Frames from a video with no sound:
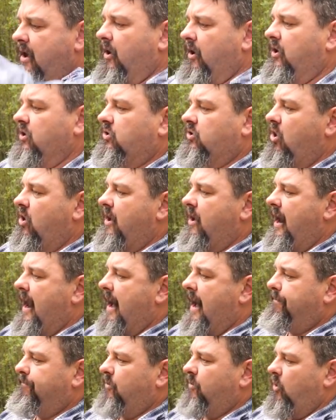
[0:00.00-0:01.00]
and I can turn it
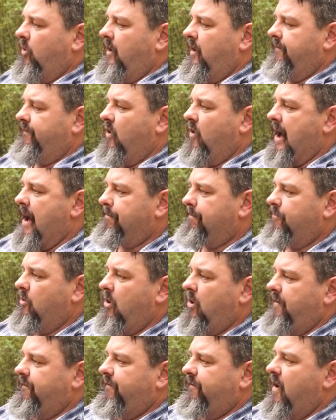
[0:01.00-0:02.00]
upright for
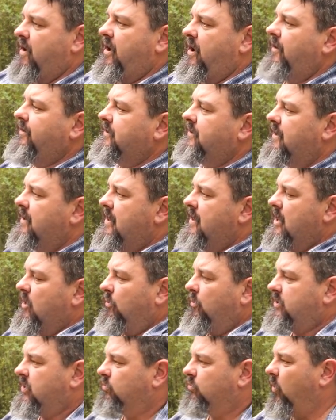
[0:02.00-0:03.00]
upright photos,
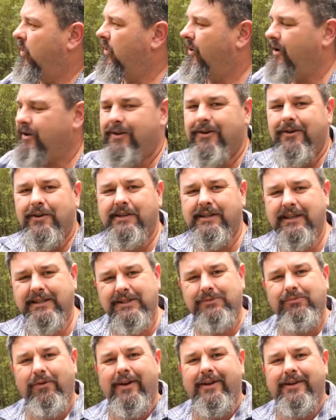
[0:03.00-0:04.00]
which is what I use.
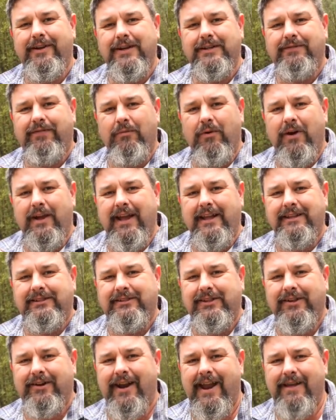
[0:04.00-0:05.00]
This is what I use for my
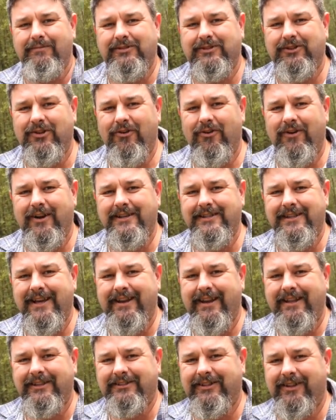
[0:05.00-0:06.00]
Instagram stories
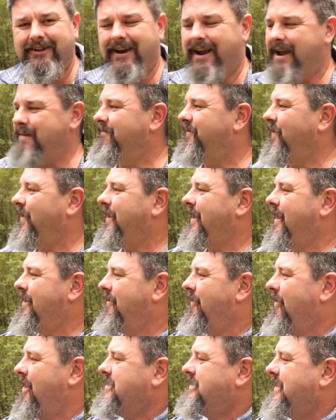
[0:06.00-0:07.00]
and Instagram
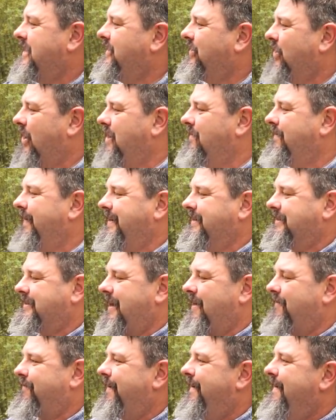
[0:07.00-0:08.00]
video, IGTV
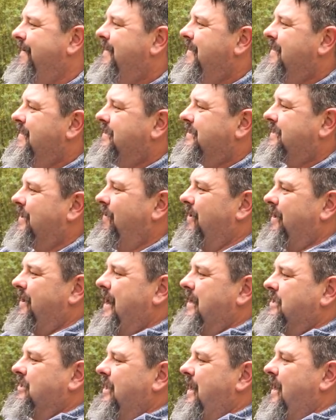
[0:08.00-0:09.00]
stuff. So I
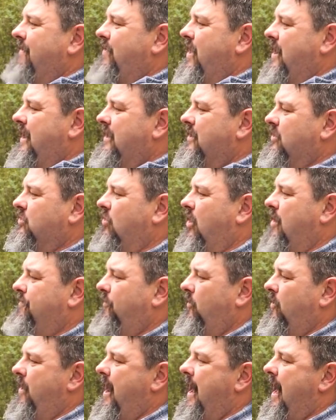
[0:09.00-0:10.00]
can actually have that in a
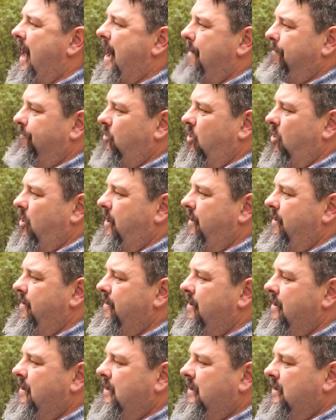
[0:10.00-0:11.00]
tripod upright.
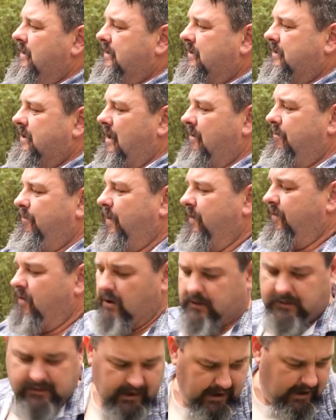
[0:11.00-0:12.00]
So they've
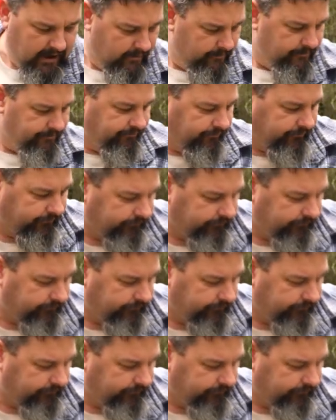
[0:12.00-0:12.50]
got the